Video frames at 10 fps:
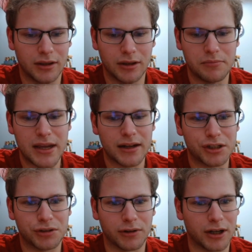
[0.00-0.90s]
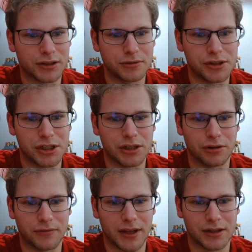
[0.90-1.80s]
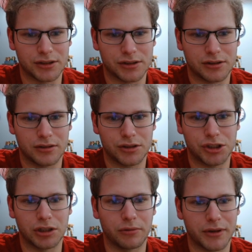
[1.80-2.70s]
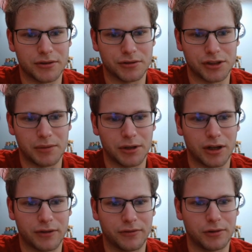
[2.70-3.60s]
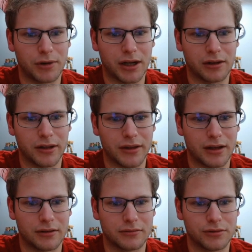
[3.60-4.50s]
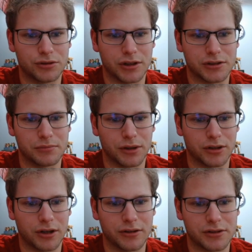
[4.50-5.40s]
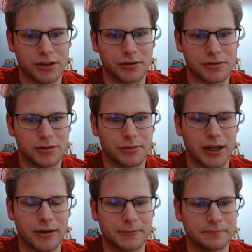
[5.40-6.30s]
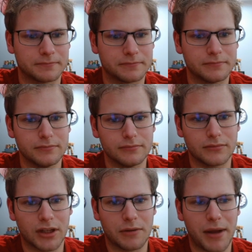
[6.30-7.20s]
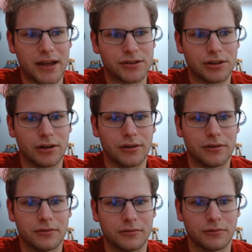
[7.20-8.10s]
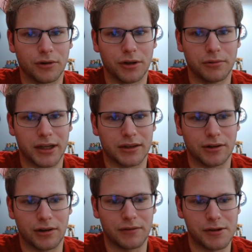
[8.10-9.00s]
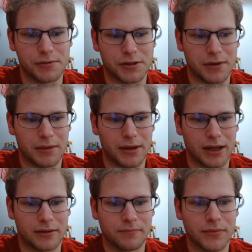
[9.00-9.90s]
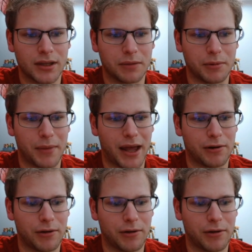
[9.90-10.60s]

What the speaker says: being an issue where Hawk do a G, or if they can just chill with this Ojama lock for a while and then draw some burn cards to close this one out. Gonna pass turn. Royal will get their Gravekeeper Spy back. A couple back row